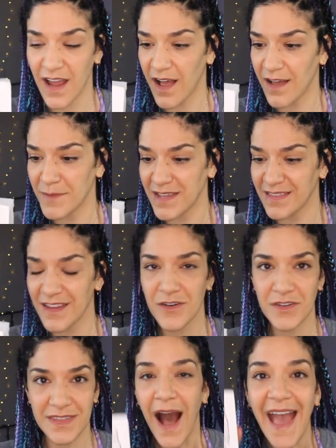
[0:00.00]
I mean,
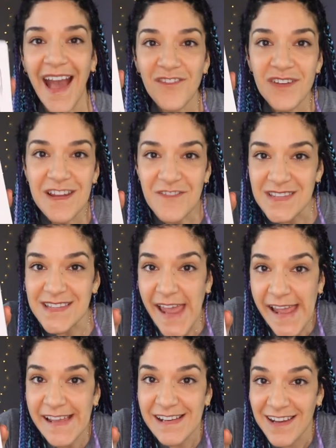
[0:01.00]
I haven't even
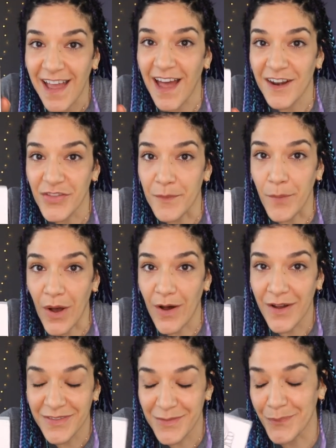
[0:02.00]
taken it out of the
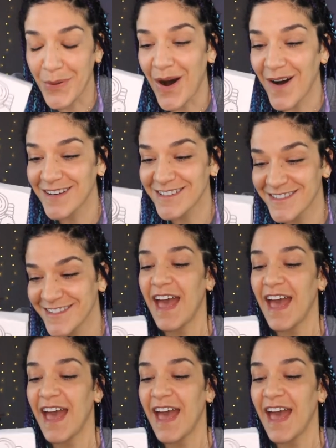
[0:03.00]
box,